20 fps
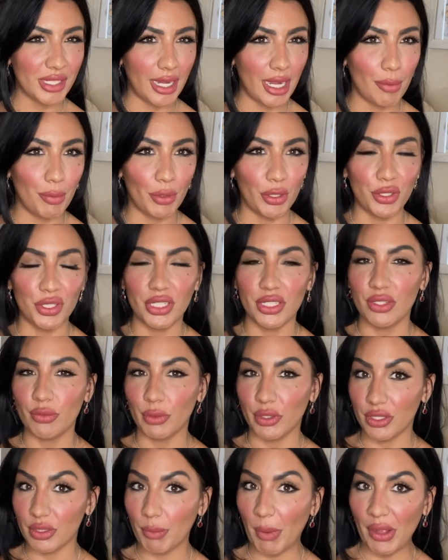that I purchased
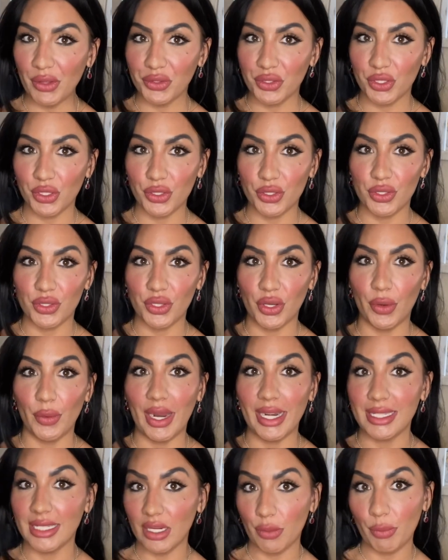were sponsored, so
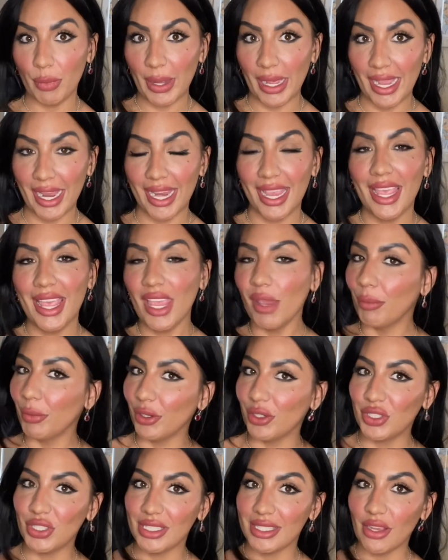I did buy and
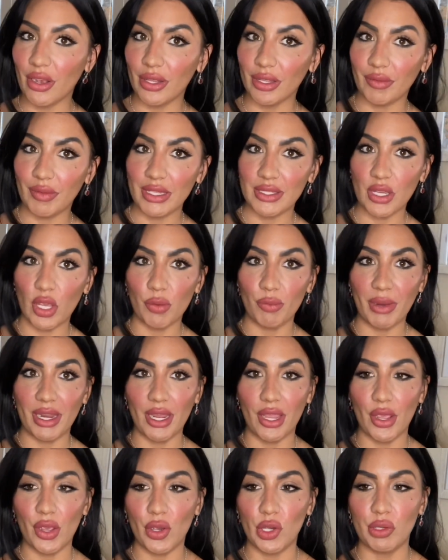purchase all of these on my
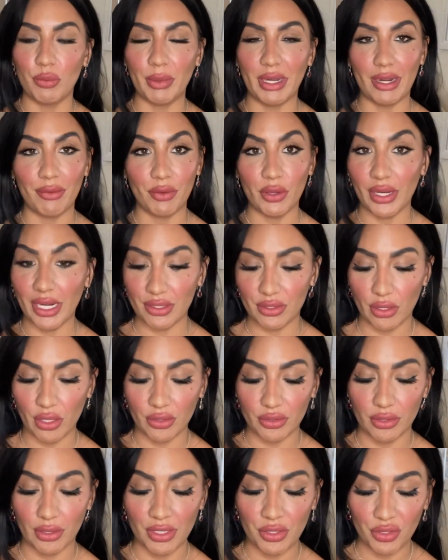own. But if you guys are
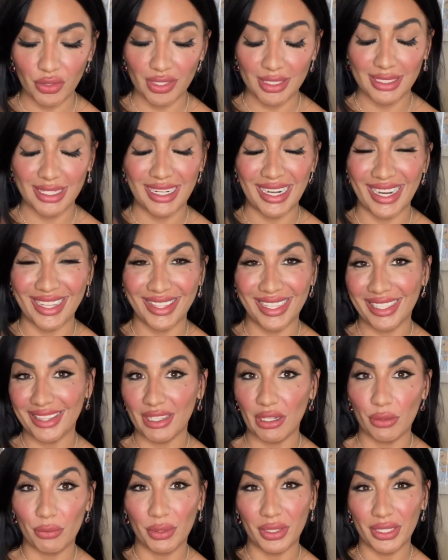also interested, I think
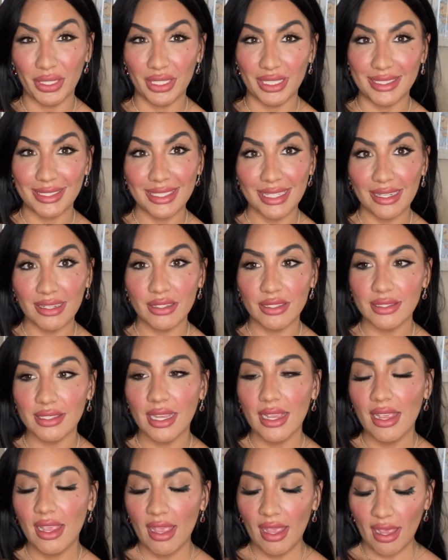they're really good deals.
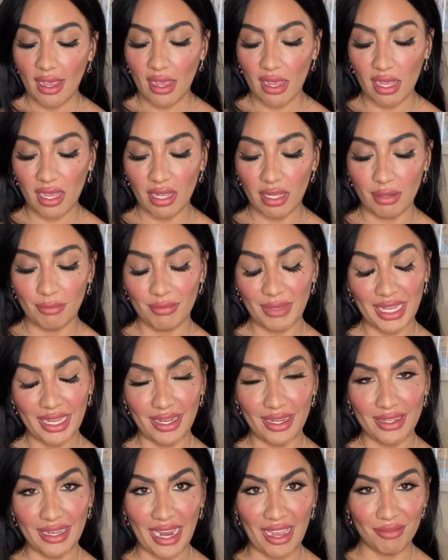
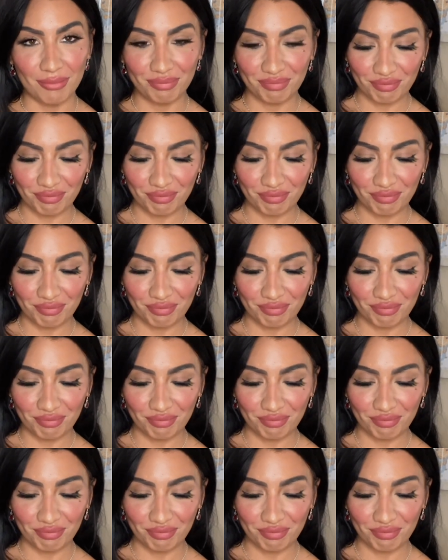And yeah.